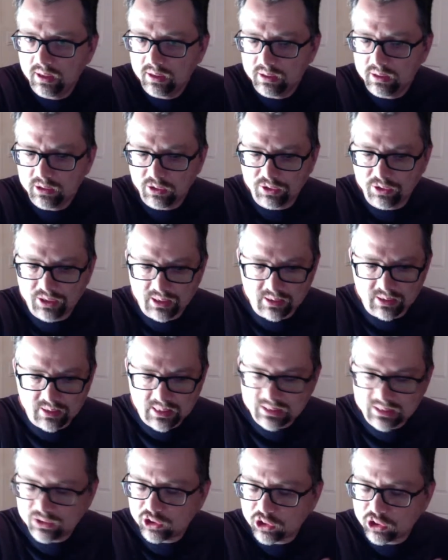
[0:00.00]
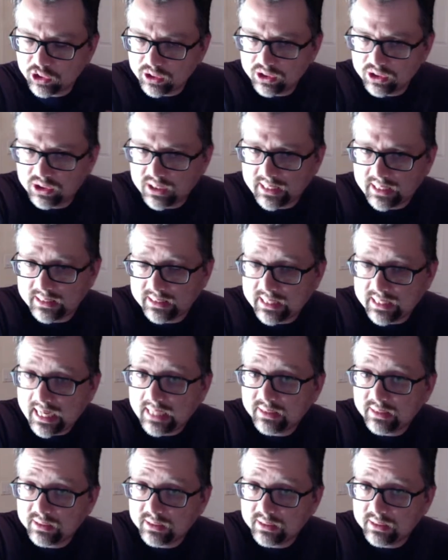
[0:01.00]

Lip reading: Because that's a good sign not